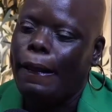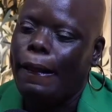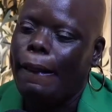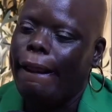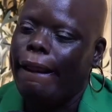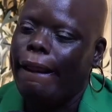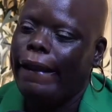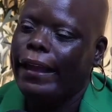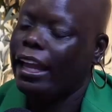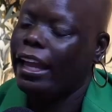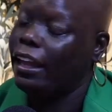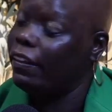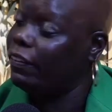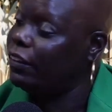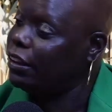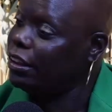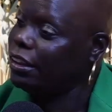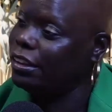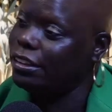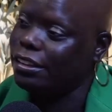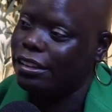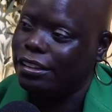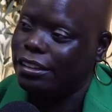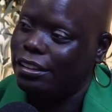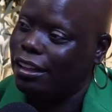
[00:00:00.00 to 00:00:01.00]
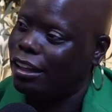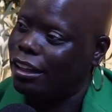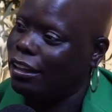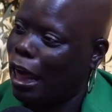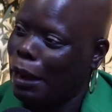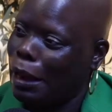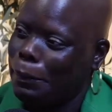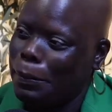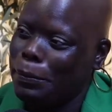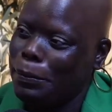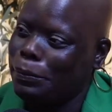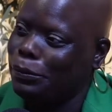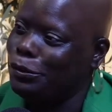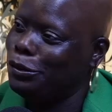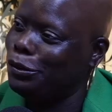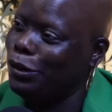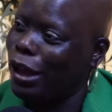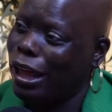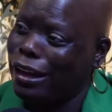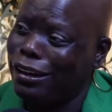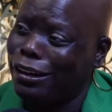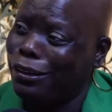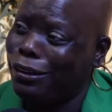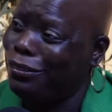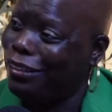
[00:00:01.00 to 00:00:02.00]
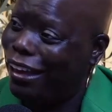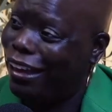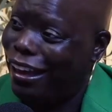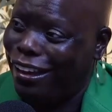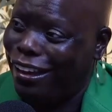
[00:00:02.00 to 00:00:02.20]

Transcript: In the hood. A lot of people do not know that.